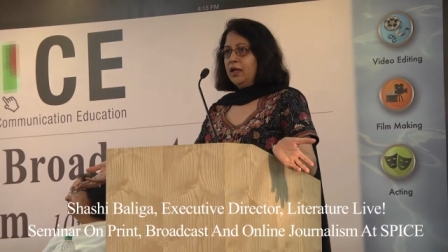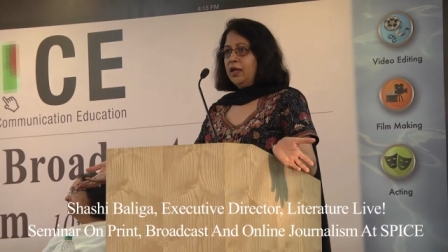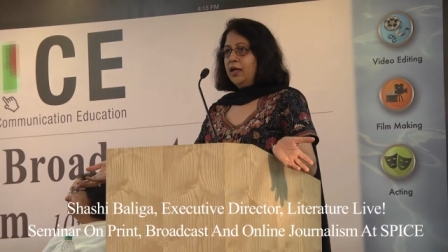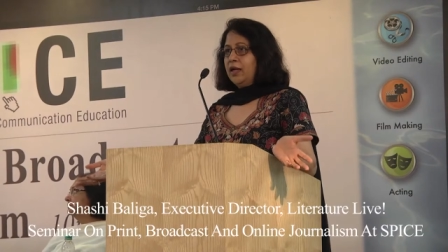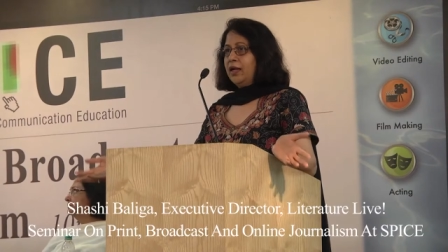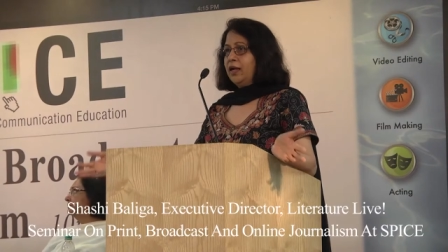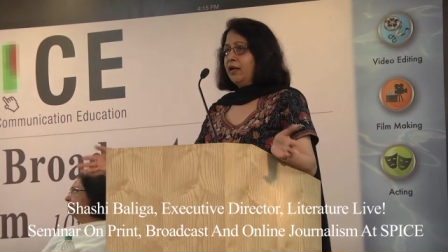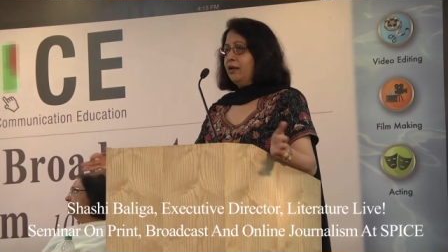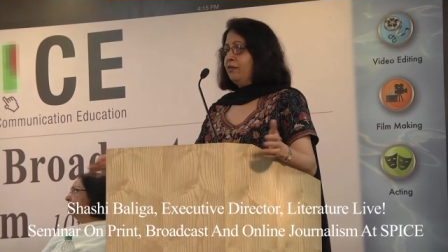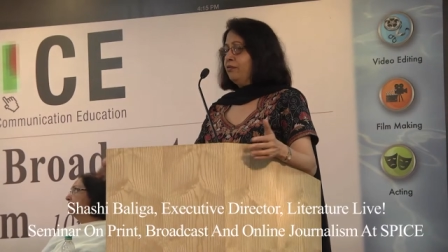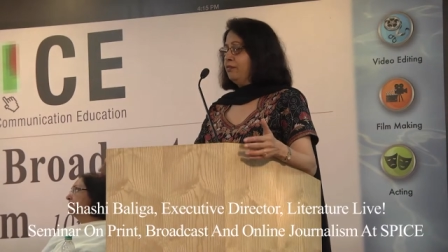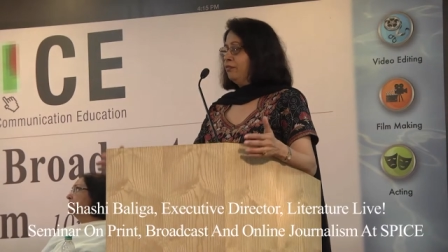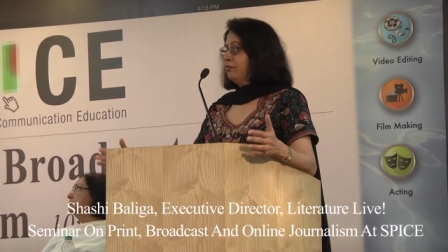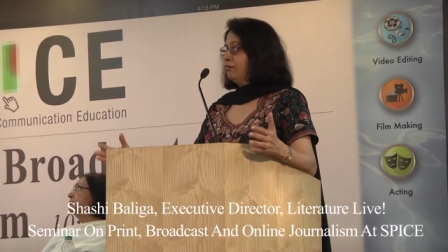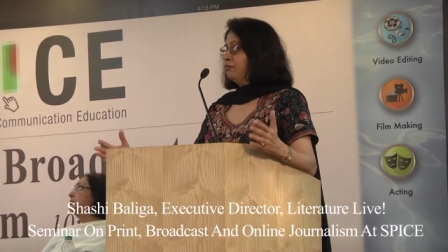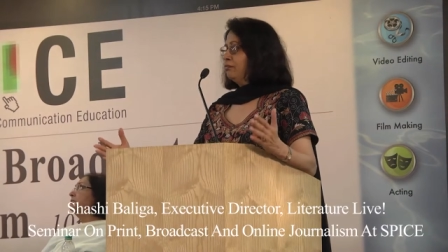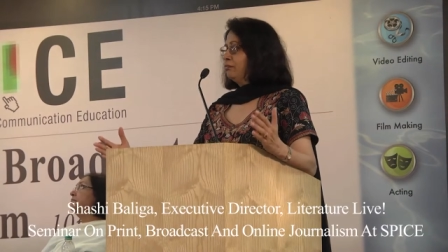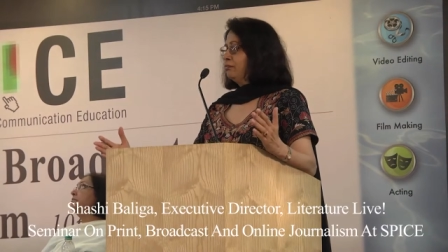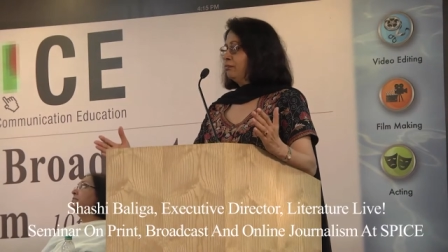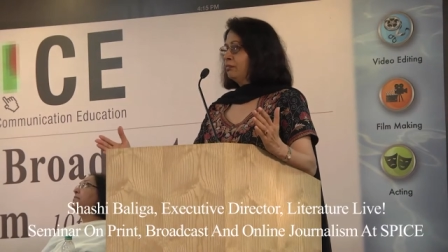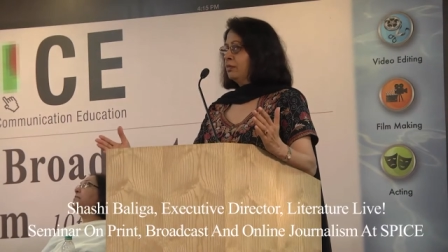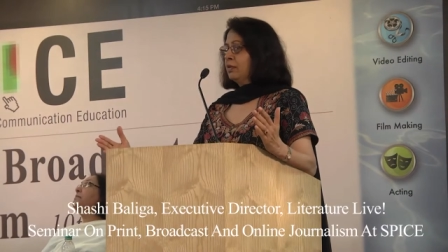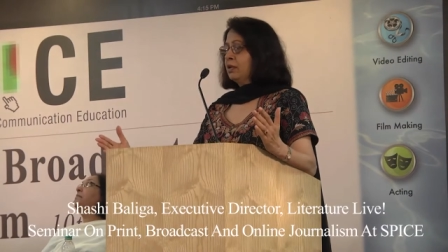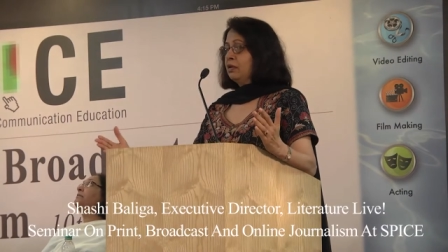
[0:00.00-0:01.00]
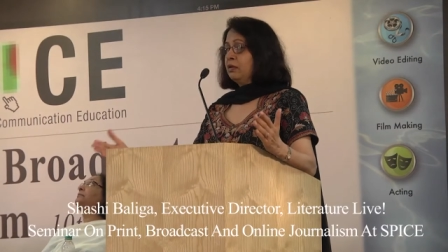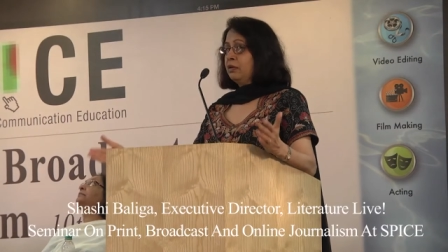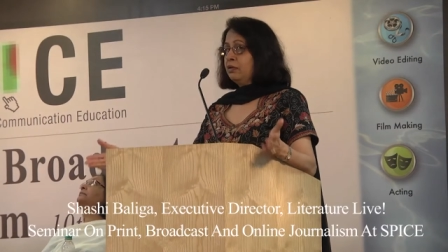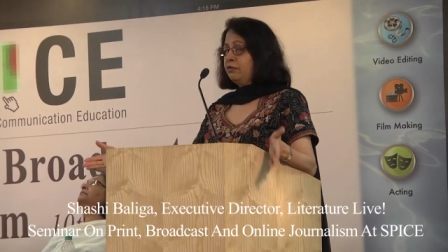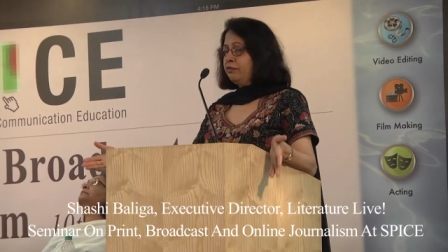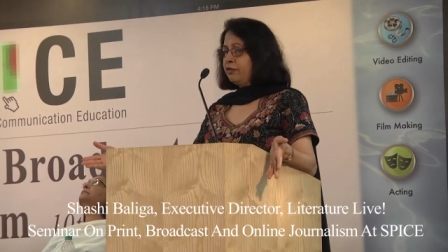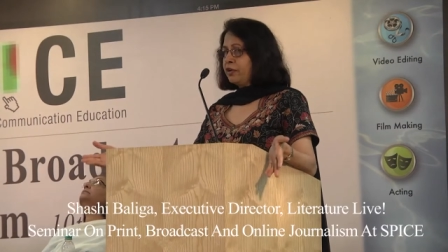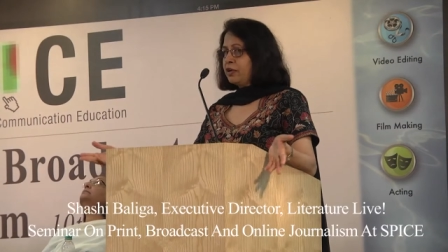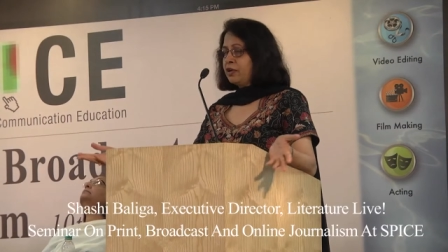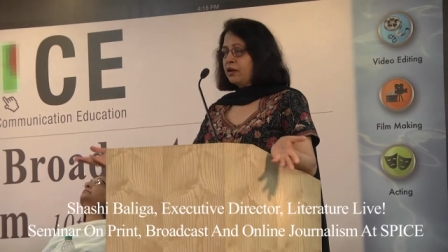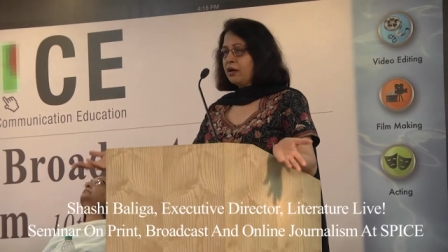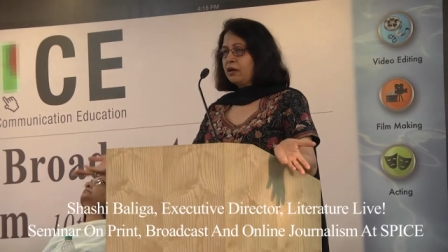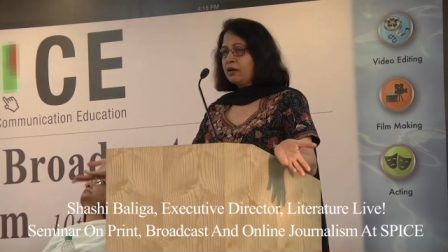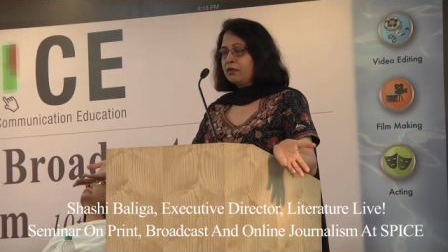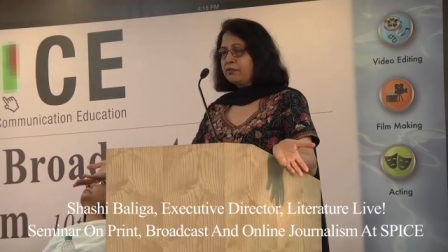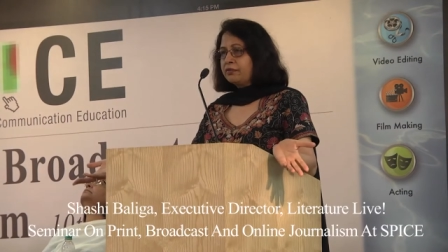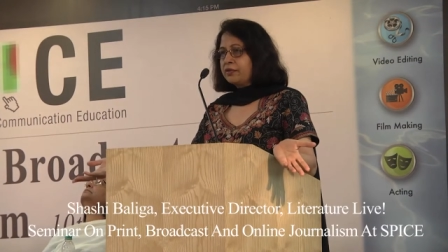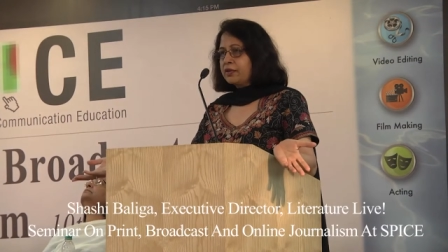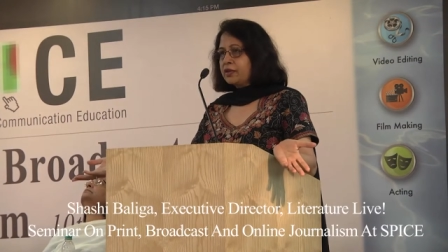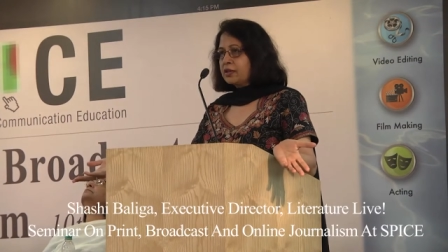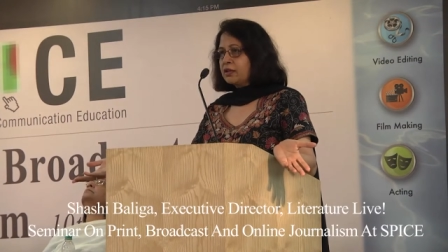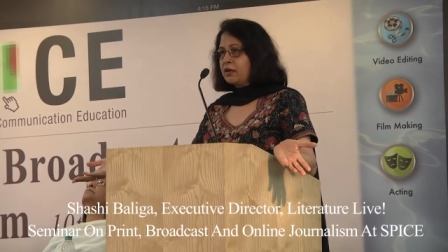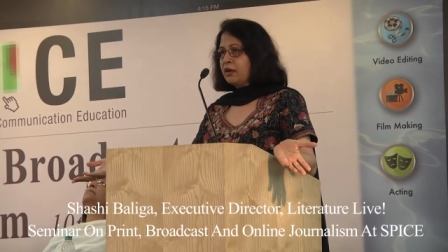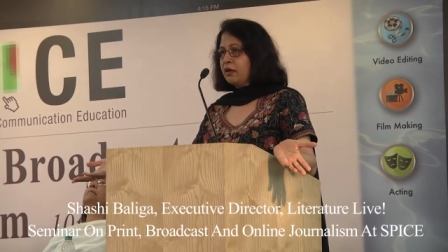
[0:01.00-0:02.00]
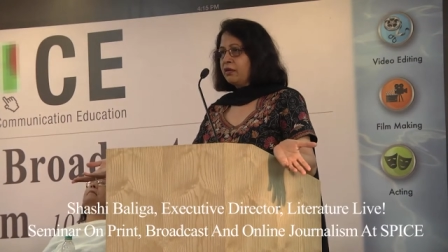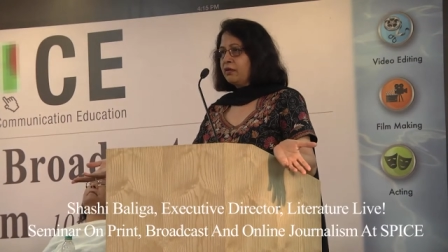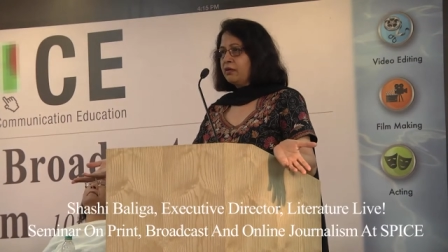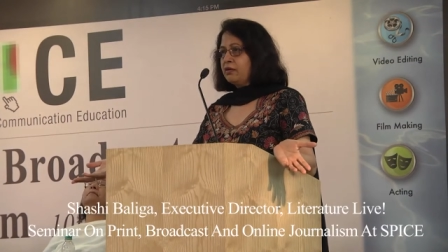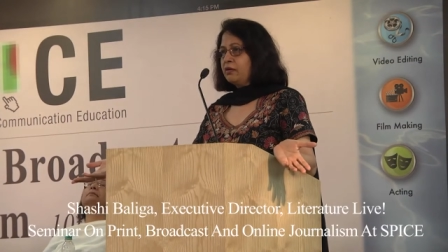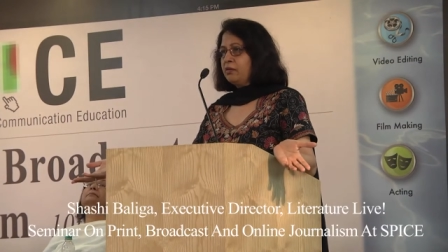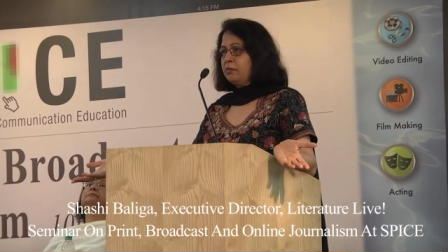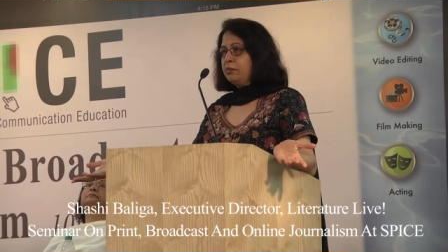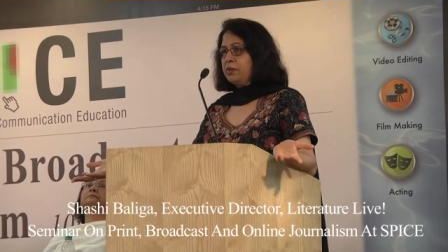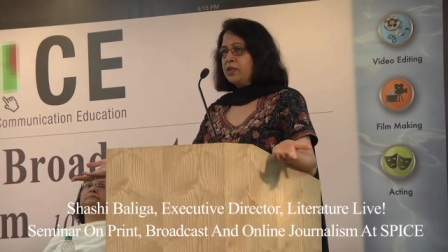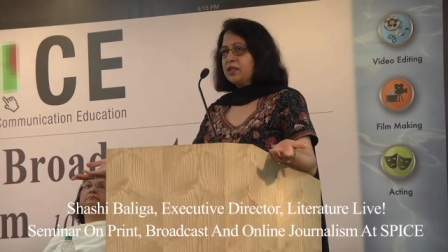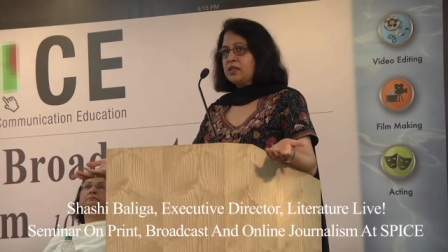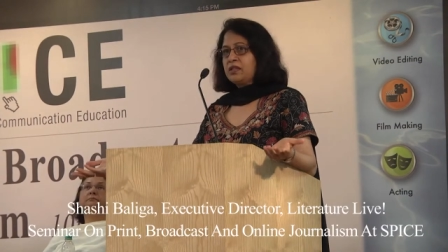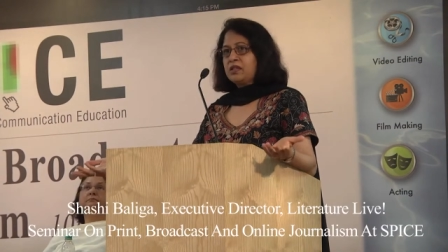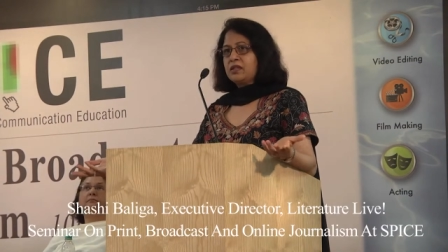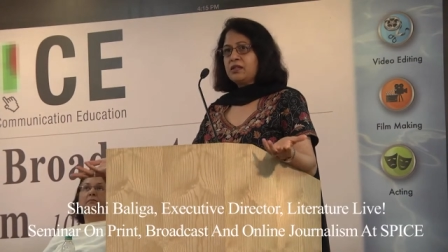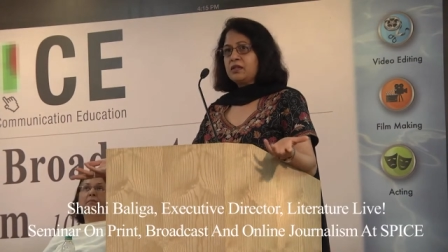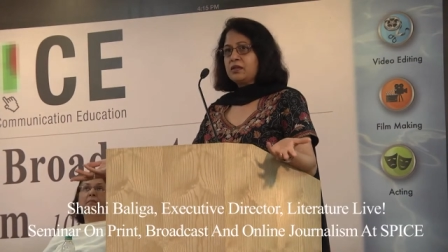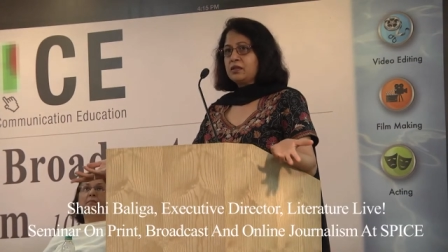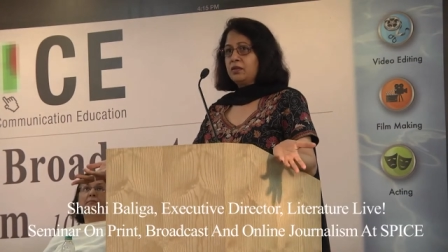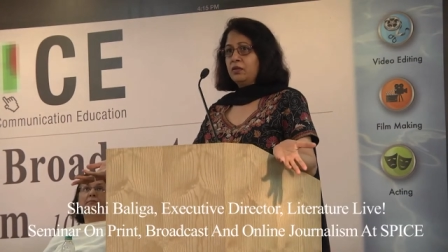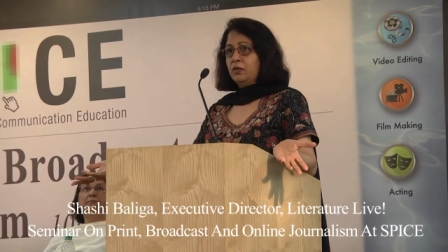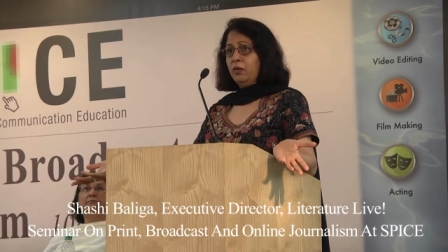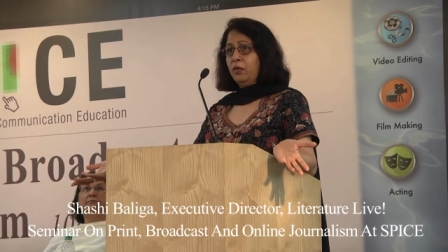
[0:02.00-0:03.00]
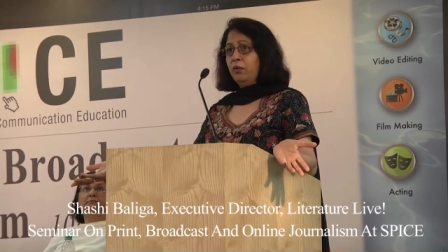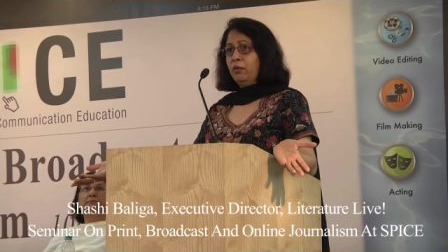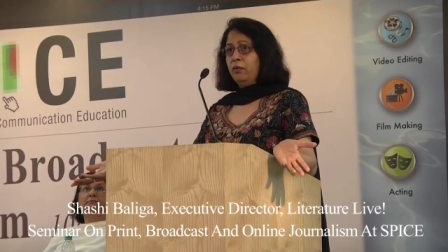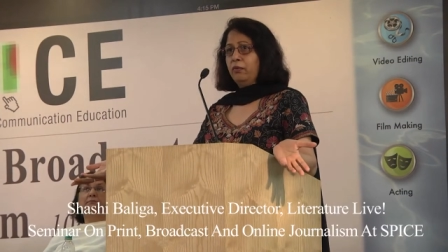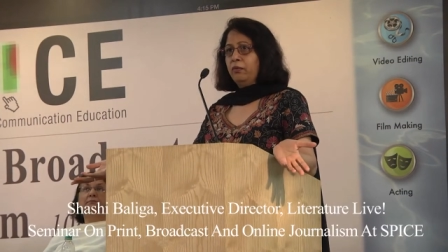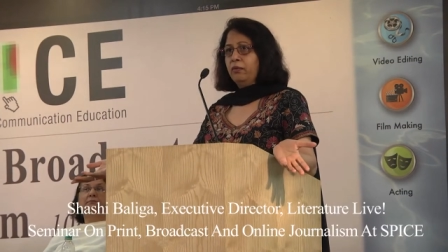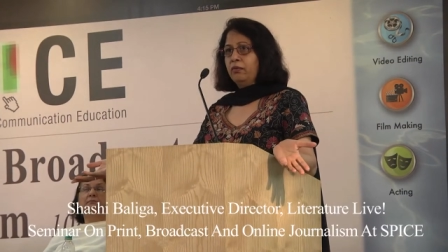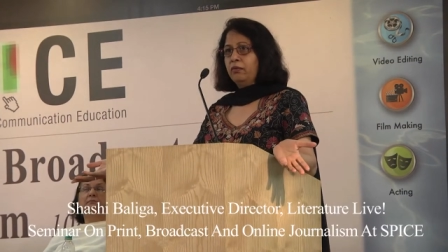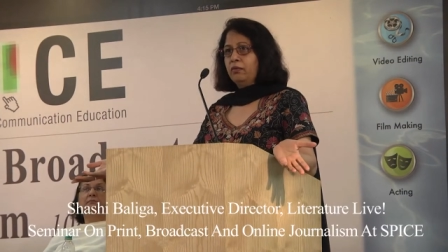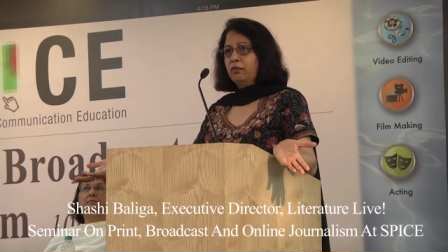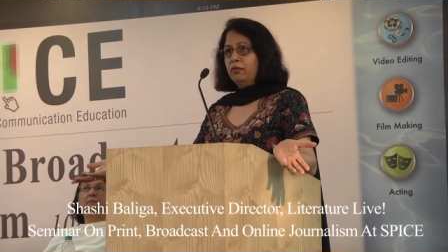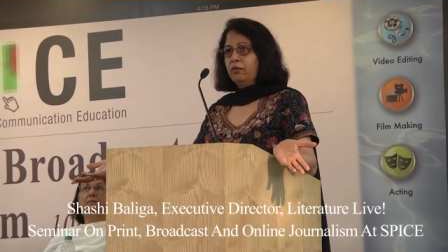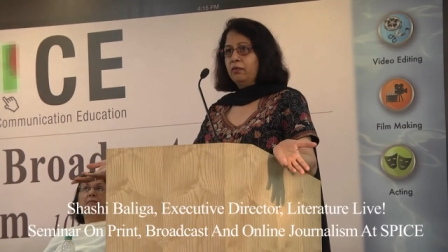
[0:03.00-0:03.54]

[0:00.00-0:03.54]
Have good photographers gone out of business? No.